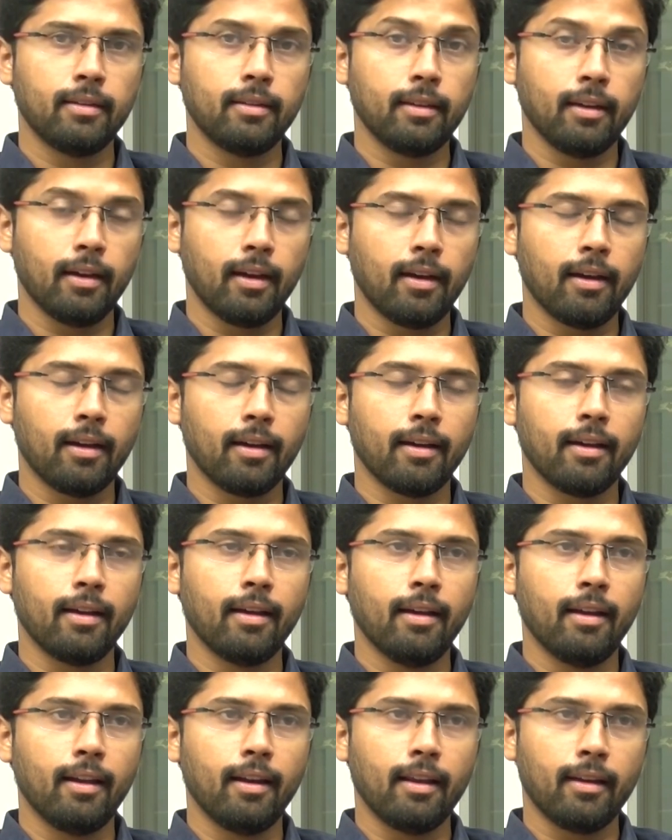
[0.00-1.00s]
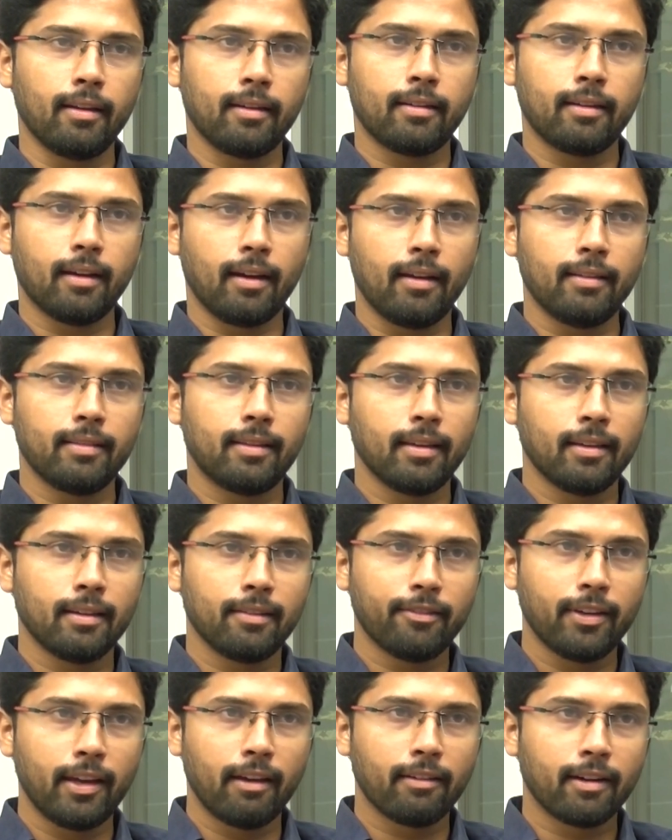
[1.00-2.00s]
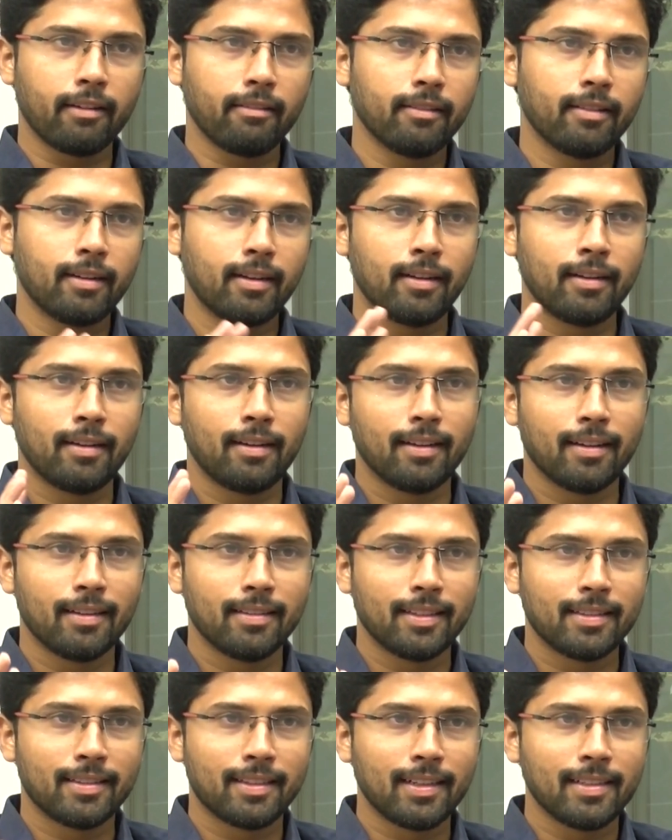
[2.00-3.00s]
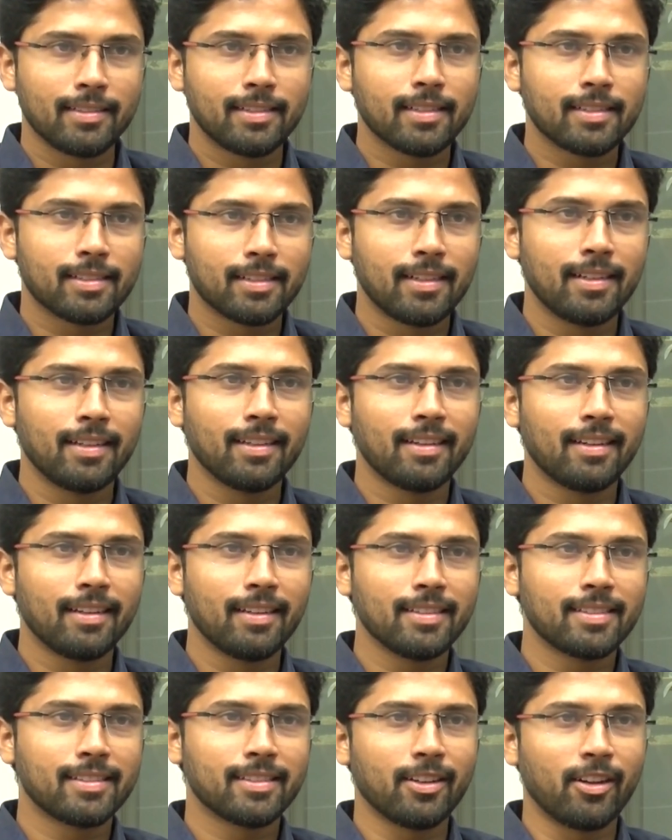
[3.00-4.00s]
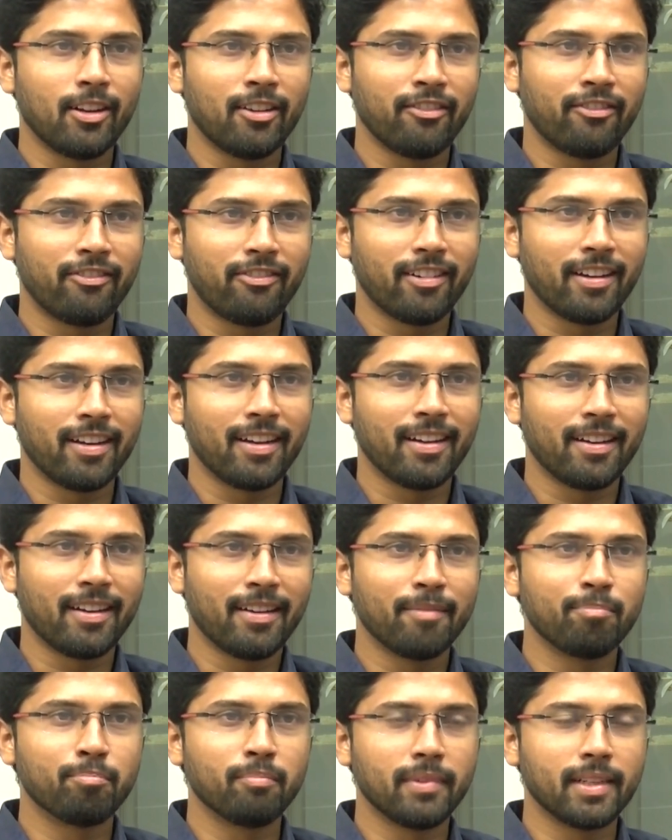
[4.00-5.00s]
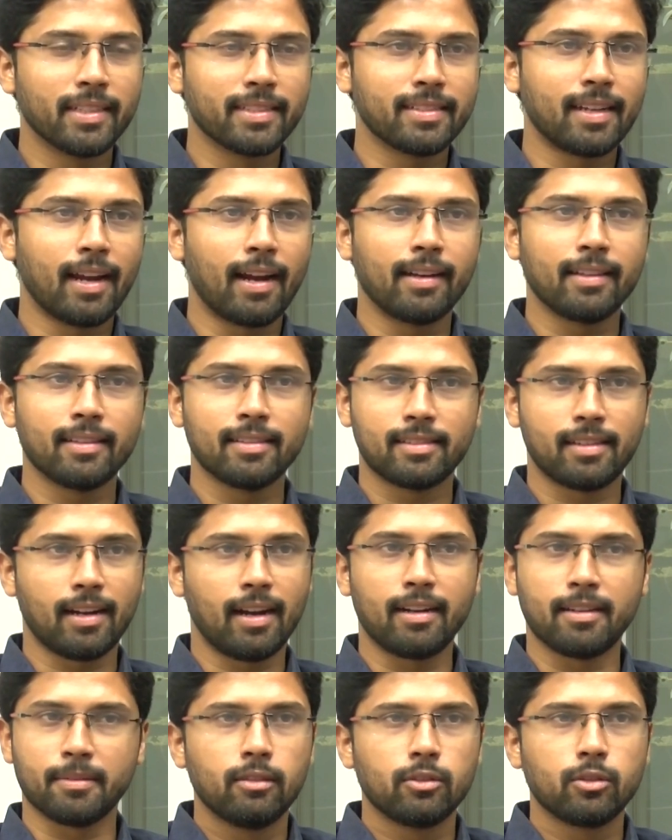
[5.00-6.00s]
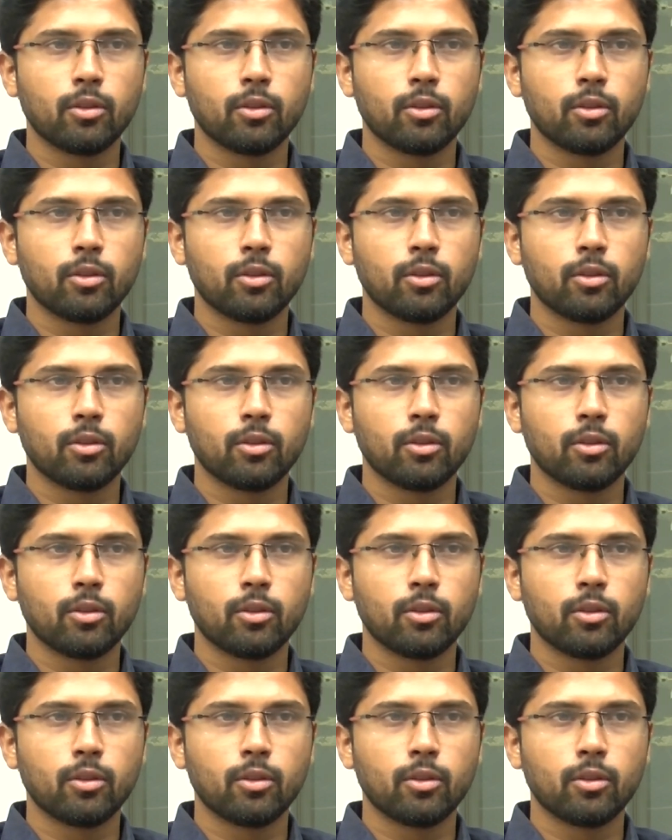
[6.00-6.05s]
Yeah, like I think we have covered the 360 degrees of starting a startup.